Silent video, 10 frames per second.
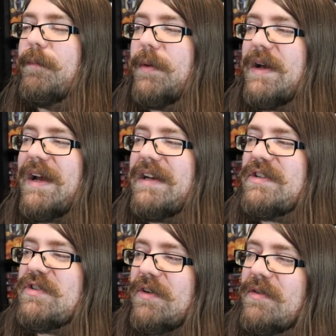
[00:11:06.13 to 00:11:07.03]
But I
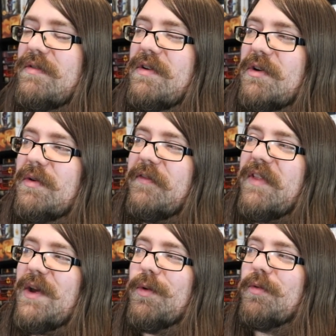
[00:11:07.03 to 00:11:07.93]
don't know if
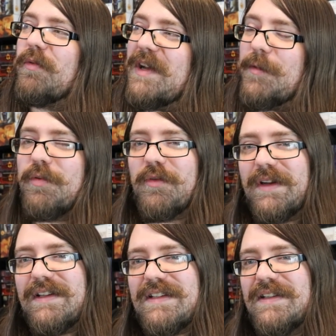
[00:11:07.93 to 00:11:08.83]
they will
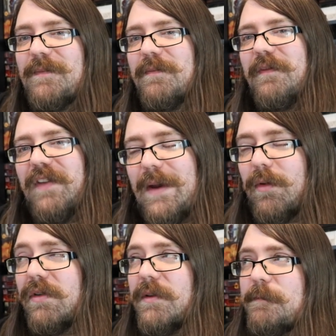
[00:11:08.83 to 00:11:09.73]
reprint
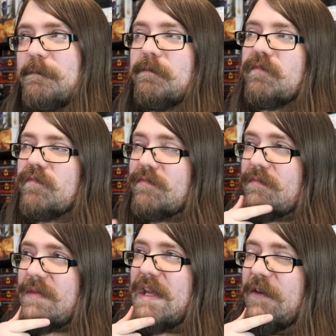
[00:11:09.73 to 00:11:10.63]
Fabled.
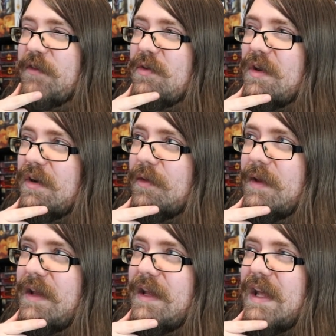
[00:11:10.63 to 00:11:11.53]
If you know
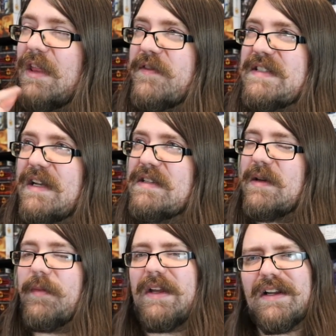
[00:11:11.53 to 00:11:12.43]
and they've said
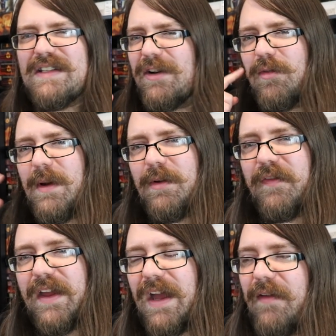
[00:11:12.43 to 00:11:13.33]
something, because I don't remember
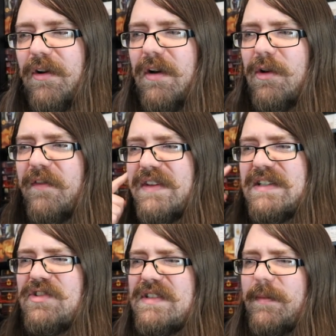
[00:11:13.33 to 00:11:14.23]
if they have or not, or if this
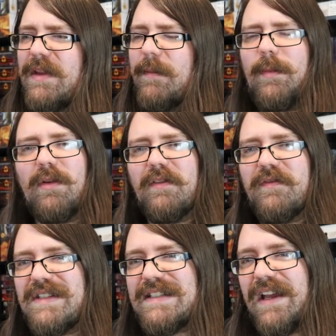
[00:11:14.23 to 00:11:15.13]
is just something that people have
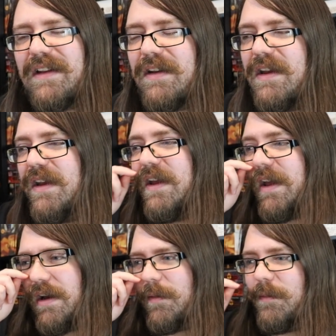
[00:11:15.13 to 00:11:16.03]
said,
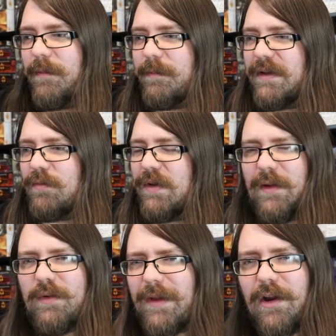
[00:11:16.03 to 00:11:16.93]
um, but
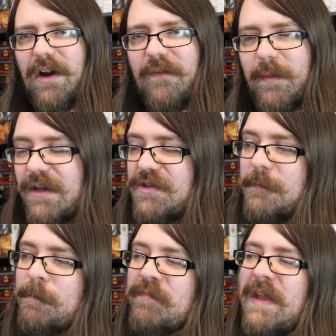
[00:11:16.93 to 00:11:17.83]
without, without
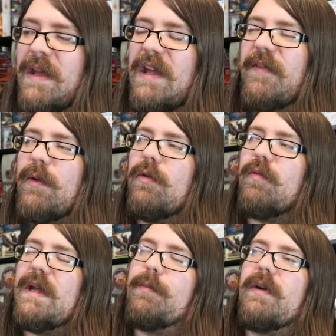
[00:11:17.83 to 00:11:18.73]
confirmation, if they will
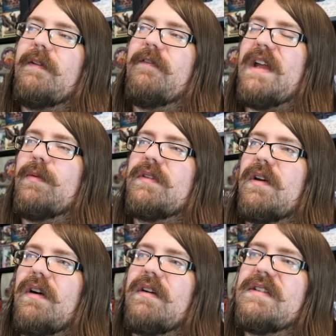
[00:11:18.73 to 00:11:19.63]
reprint Fabled
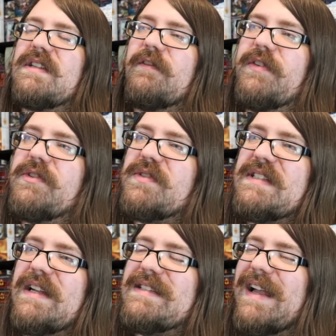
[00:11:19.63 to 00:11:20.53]
cards in future
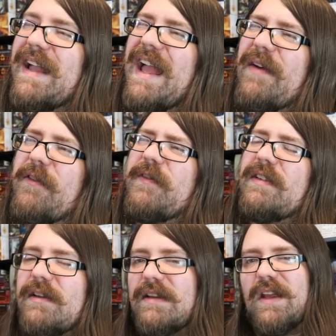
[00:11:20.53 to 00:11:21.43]
sets. I have a
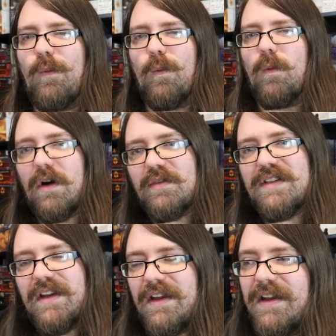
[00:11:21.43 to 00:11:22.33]
feeling that they
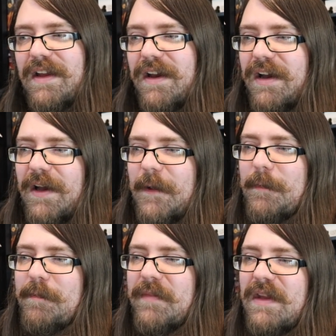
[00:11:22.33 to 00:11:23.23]
won't.
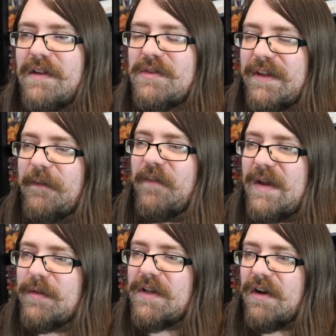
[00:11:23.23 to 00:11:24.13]
Um, so I think
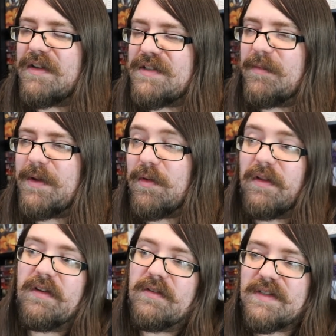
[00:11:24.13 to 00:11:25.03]
Fabled cards could be
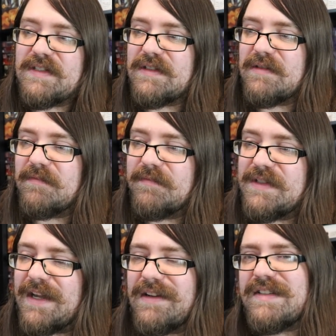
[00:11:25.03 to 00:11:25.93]
one of those
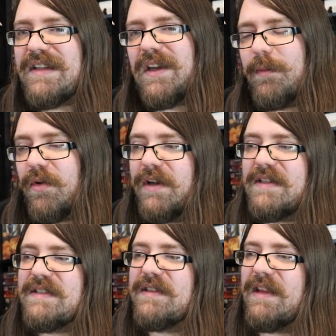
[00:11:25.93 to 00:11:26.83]
kind of sticking
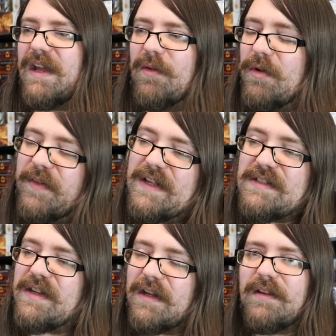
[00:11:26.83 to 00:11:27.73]
points uh, where
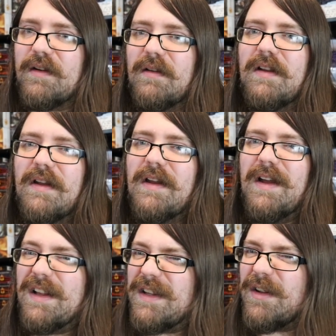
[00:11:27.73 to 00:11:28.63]
things could get a little,
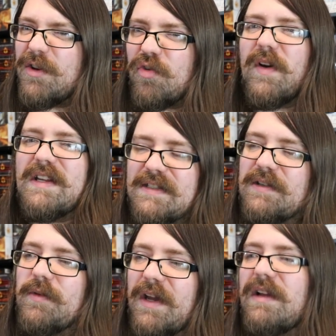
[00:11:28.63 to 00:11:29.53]
a little
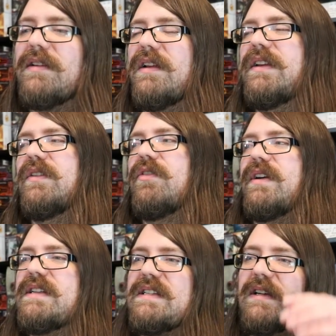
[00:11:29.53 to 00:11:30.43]
crazy, right? A, a little
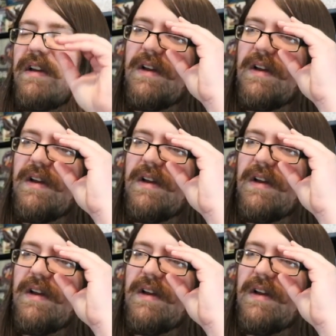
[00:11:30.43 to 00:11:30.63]
crazy.